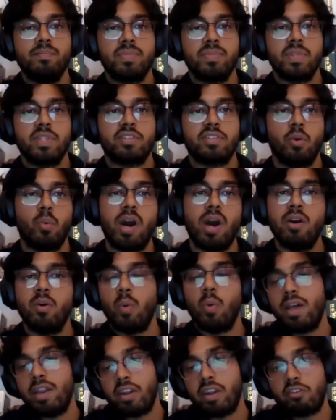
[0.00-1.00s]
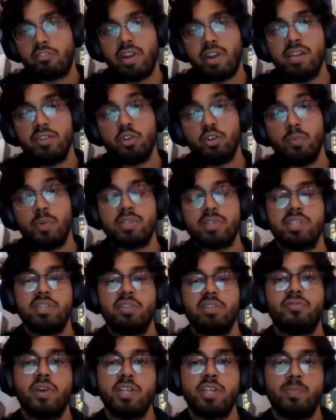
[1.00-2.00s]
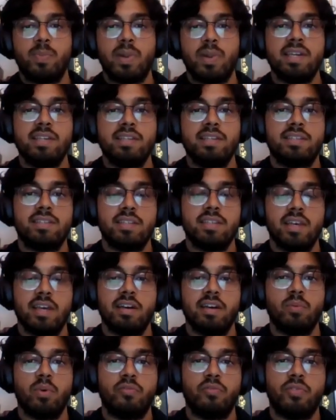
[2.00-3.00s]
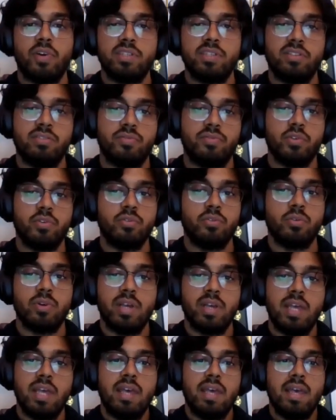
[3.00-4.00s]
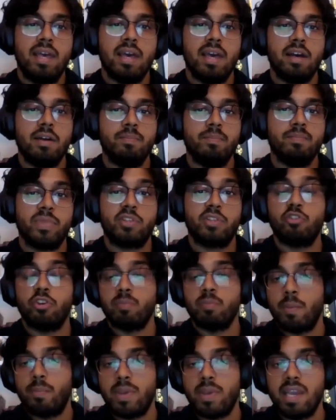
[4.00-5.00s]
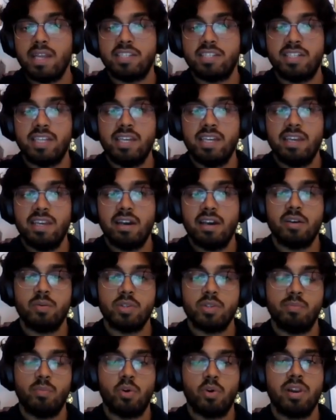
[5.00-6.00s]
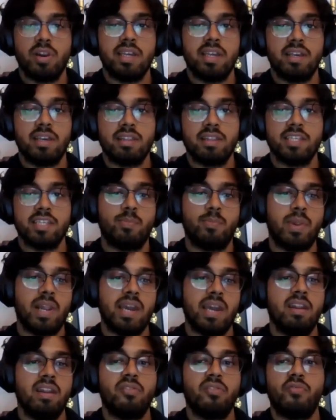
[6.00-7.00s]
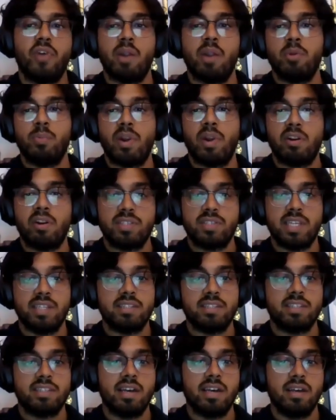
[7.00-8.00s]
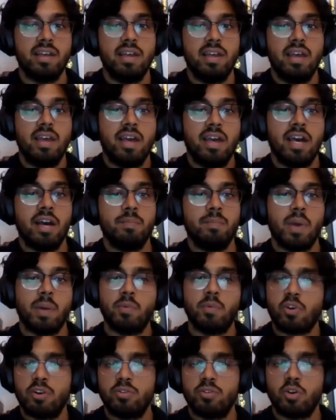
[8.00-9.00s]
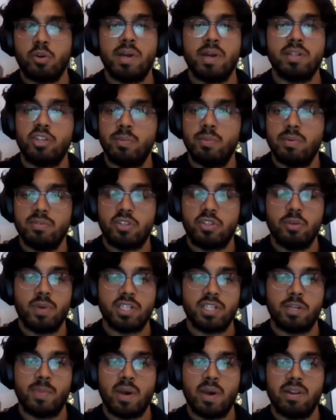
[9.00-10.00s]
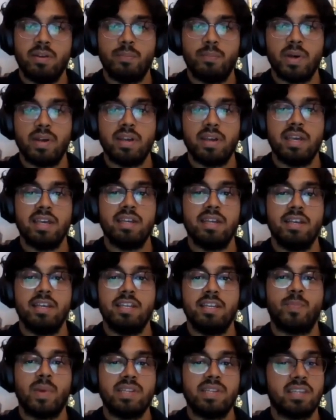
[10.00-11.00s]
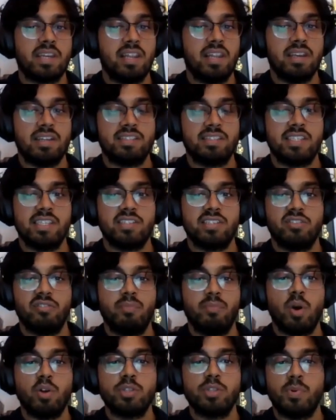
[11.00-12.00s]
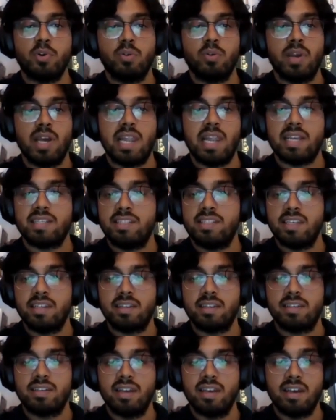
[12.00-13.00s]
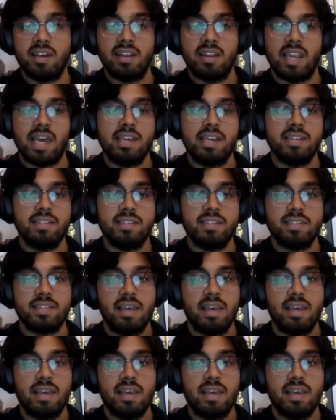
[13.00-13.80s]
So why did I create a toolbox in the first place? Well, first of all, during my PhD, I was modeling this planar Fabry-Pero sensor. I'm not going to talk about too much about it, but it's basically consists of multiple elastic layers,